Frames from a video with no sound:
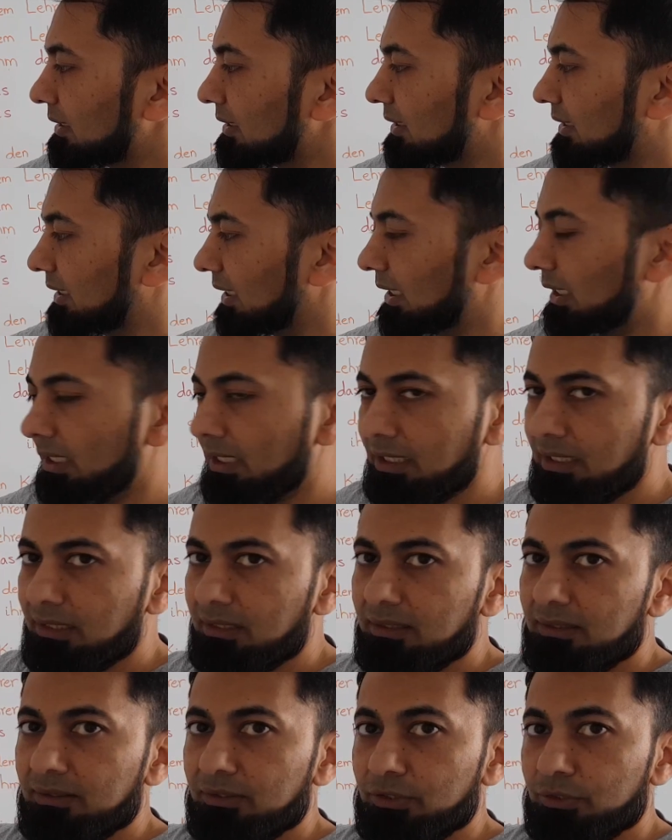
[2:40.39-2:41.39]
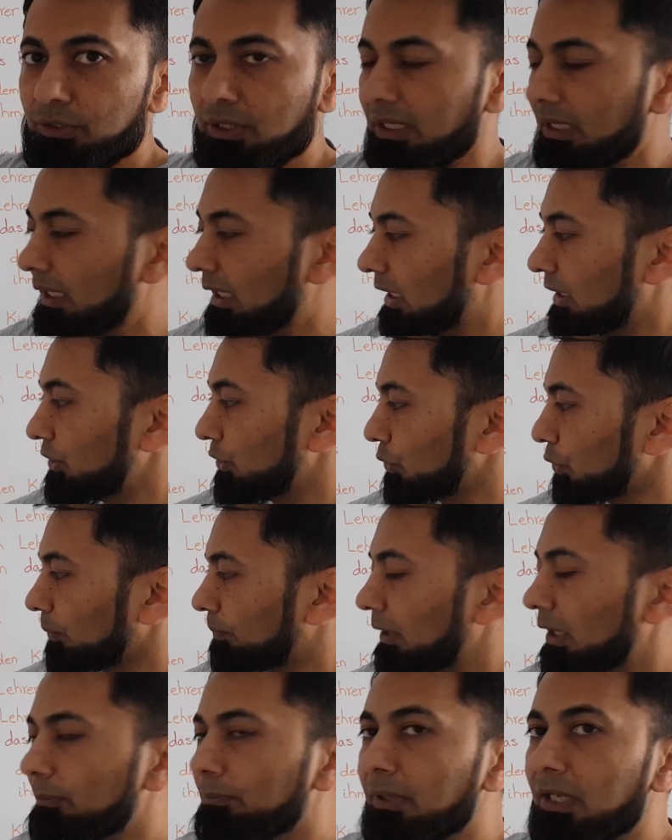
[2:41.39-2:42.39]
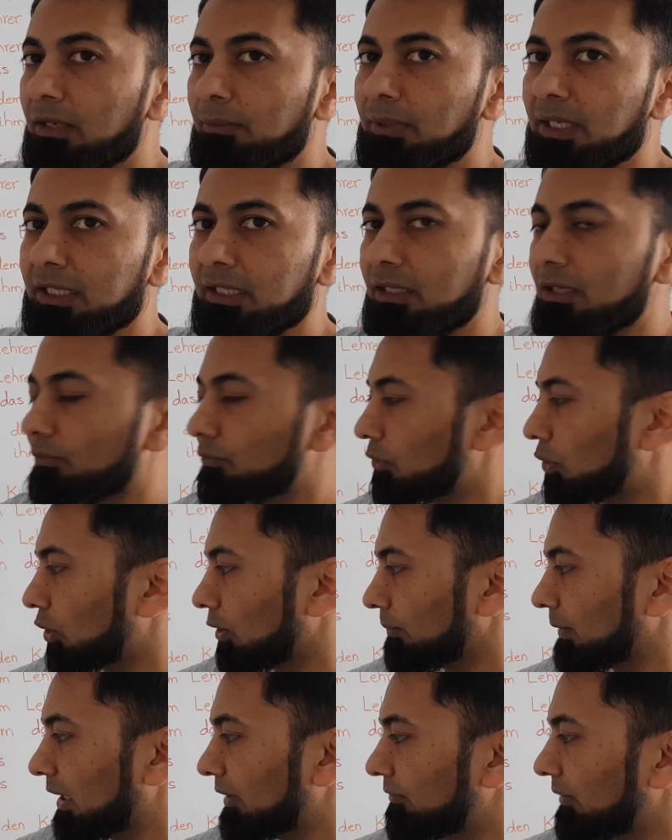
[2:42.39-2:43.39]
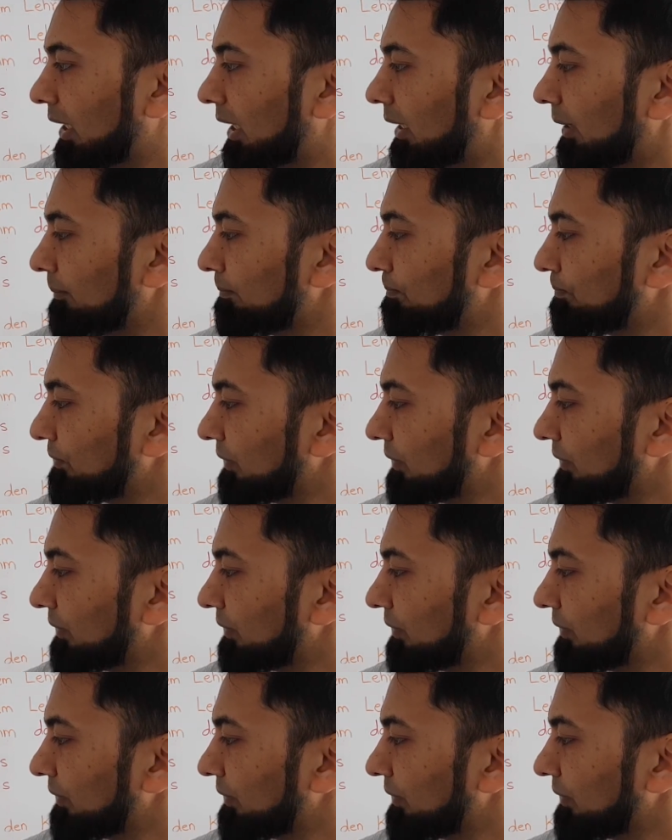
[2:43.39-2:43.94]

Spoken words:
sie, again you people, but in a formal way,